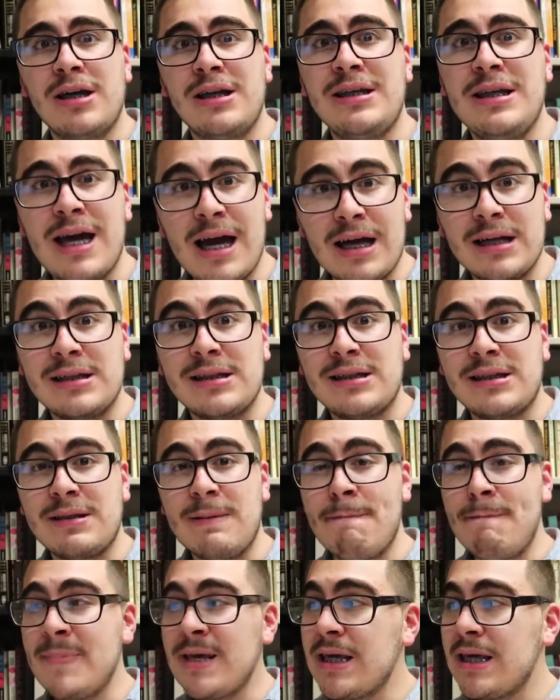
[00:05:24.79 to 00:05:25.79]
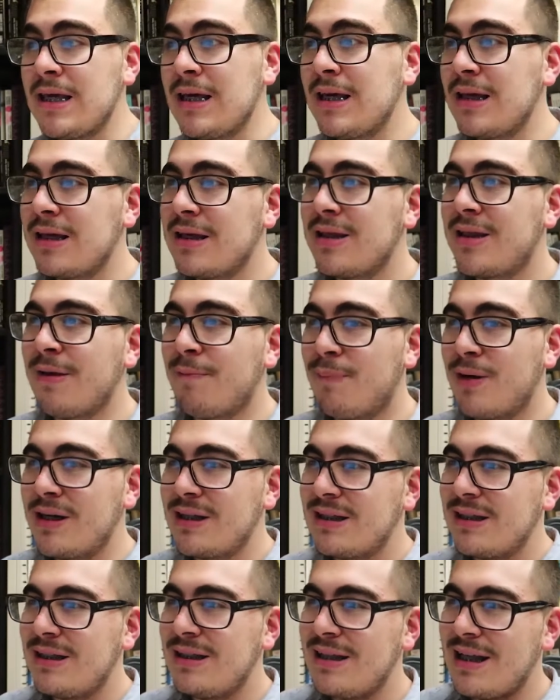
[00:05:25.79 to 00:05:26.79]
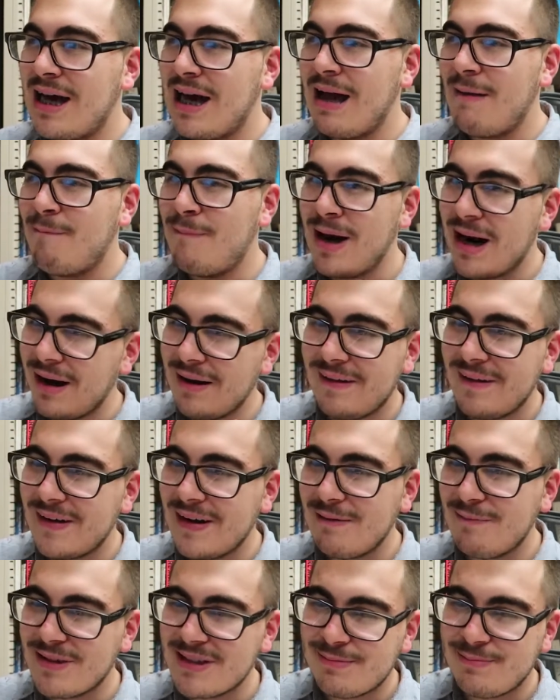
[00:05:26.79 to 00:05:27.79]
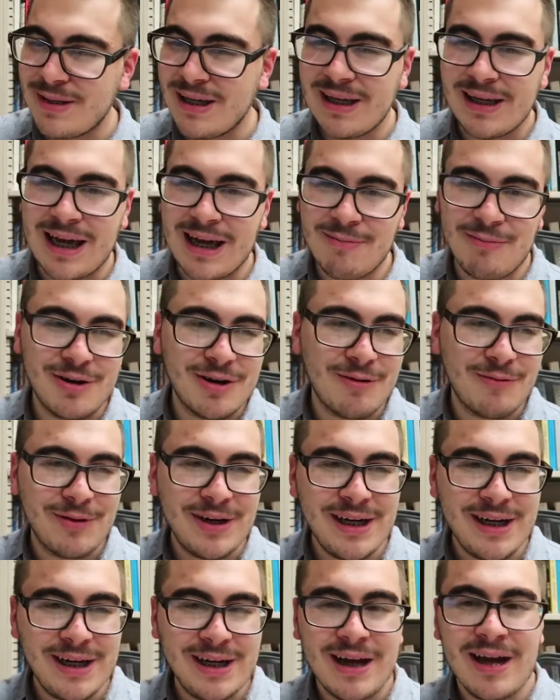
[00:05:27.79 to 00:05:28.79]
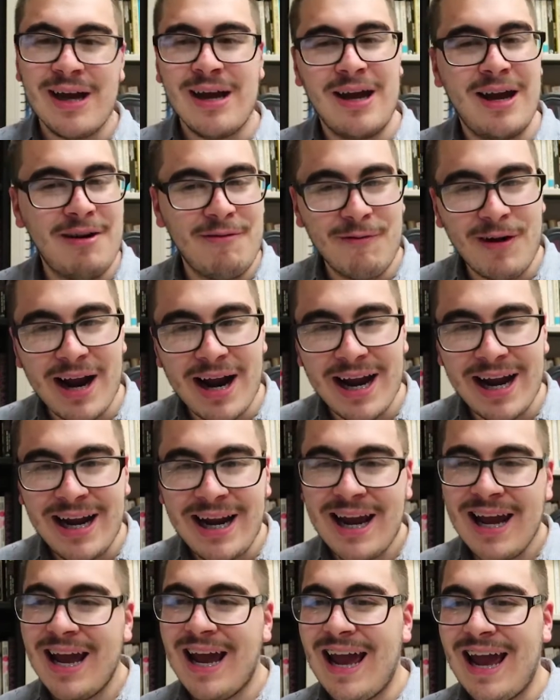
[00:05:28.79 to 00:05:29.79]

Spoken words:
Yes, me, the person that barely was being able to read and write